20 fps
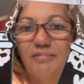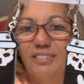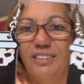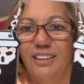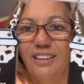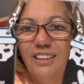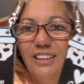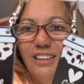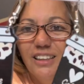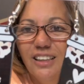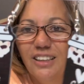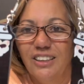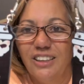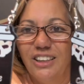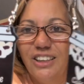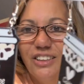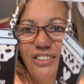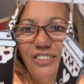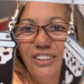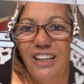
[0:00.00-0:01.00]
Look how
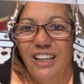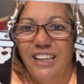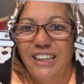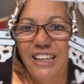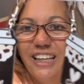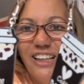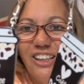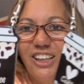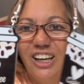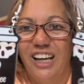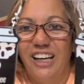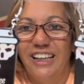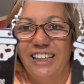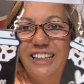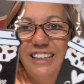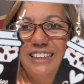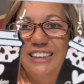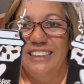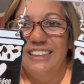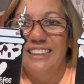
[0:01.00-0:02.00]
cute. And they're
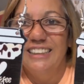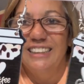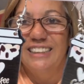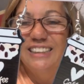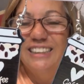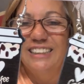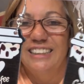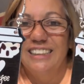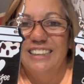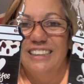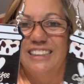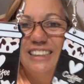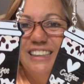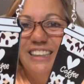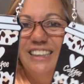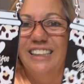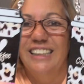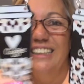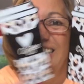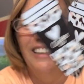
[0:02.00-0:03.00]
light.
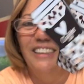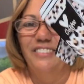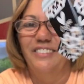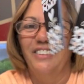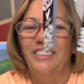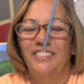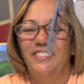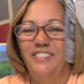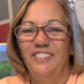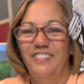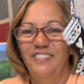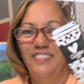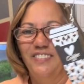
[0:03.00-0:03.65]
I love them.